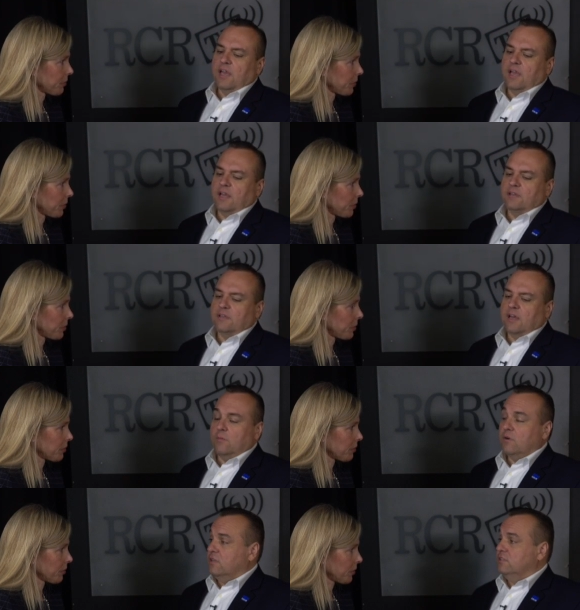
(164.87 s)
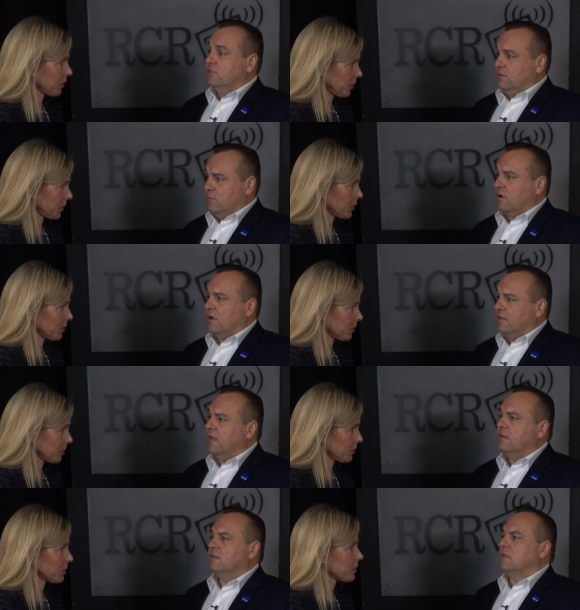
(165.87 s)
Speaker 1: and uh, we're continuing work on
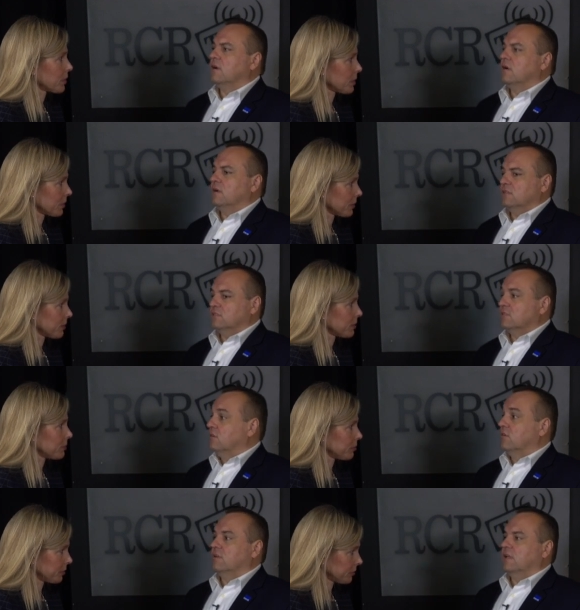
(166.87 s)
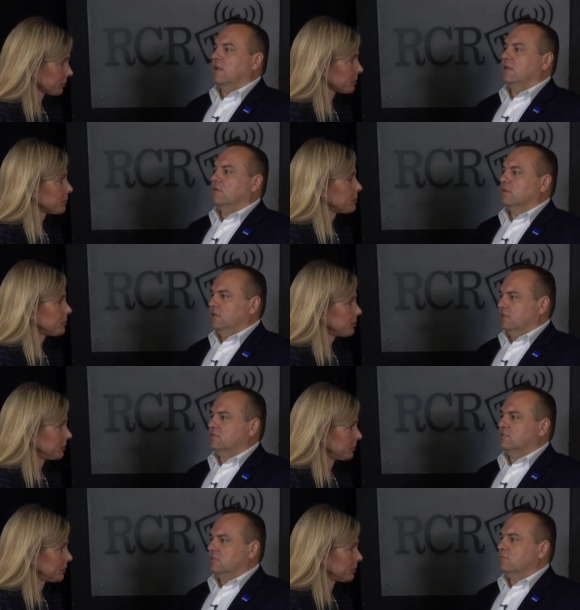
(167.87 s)
that. There isn't currently any
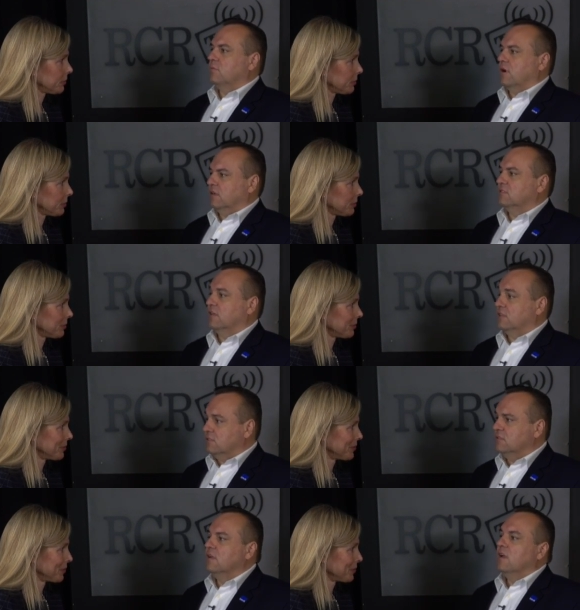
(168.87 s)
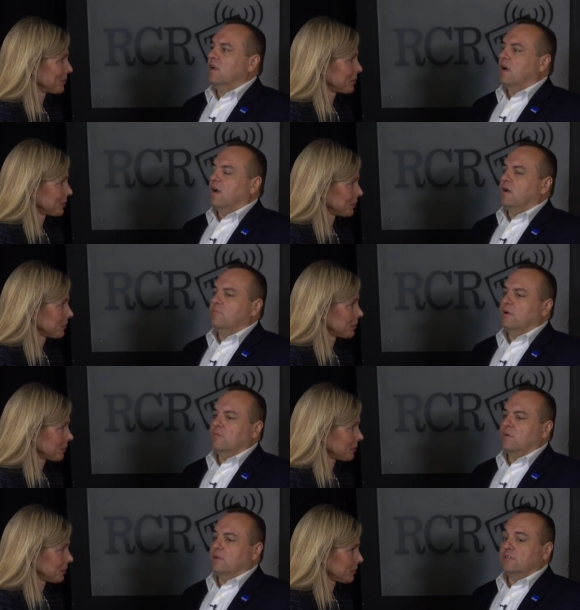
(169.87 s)
release product scheduled. Uh,
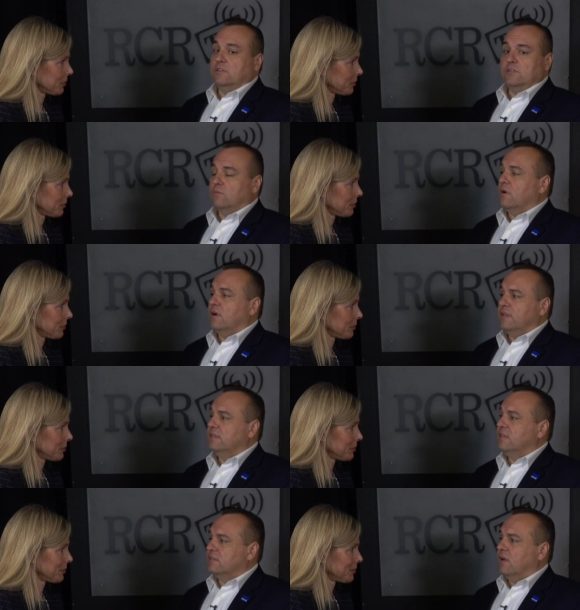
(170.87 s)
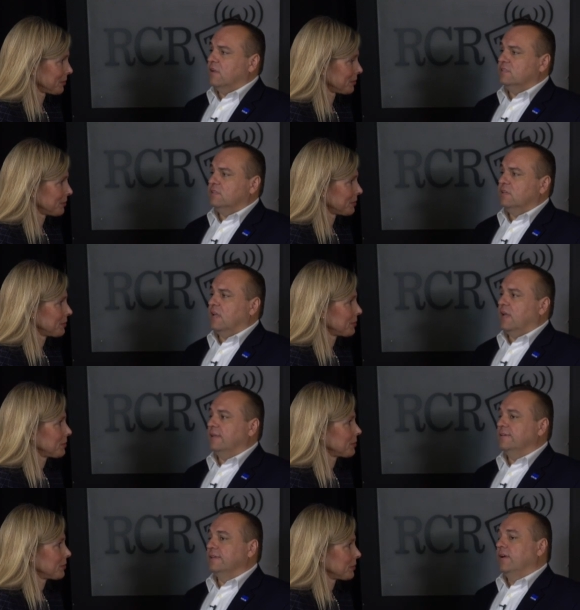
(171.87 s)
but we're continuing to work on that technology
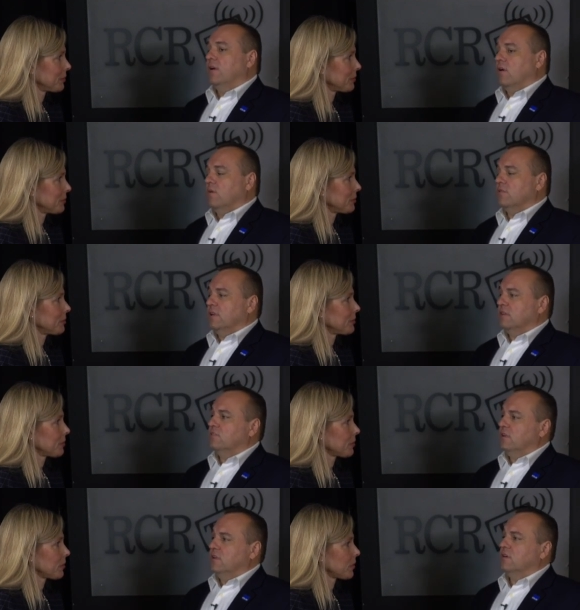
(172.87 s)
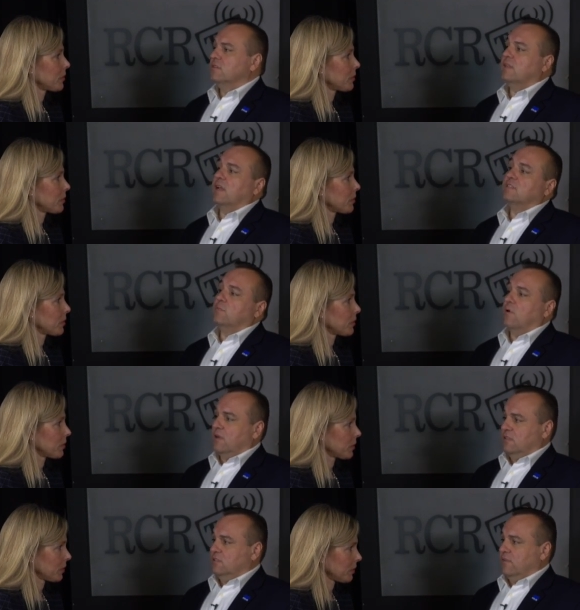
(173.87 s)
and over the next few years as the
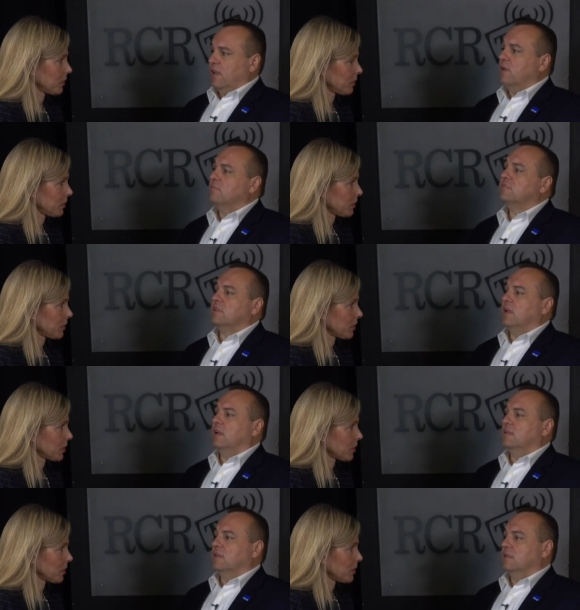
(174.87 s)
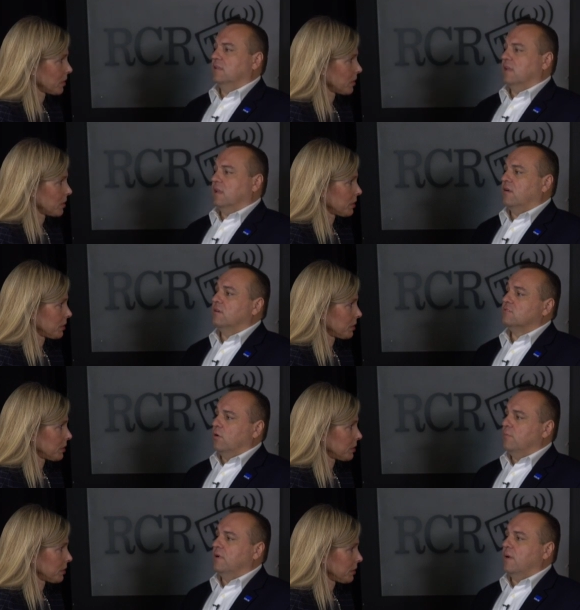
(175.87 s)
market develops and the, the carriers
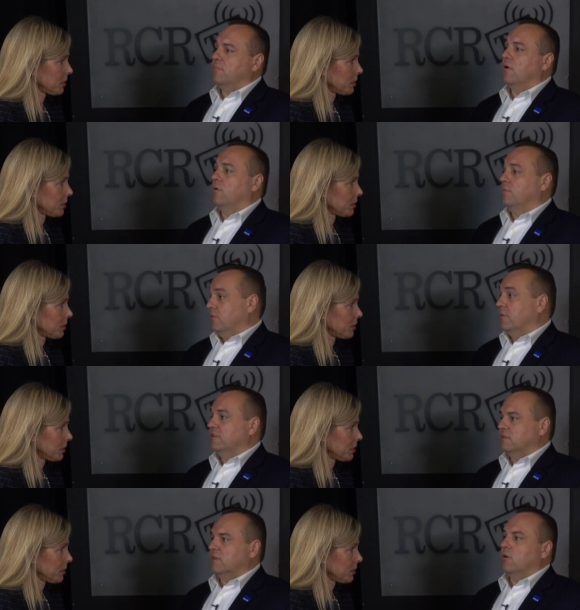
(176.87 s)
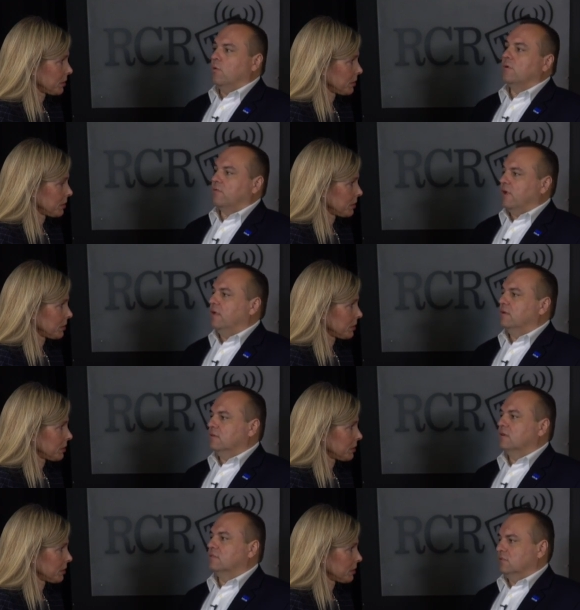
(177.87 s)
open up open basically open
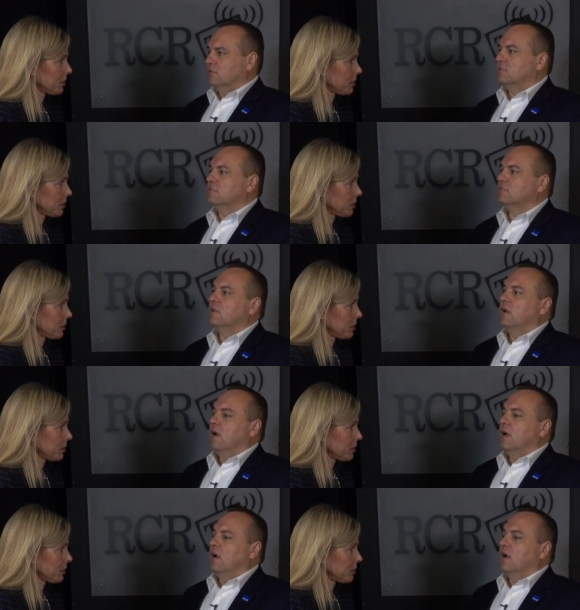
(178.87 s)
RAN solutions,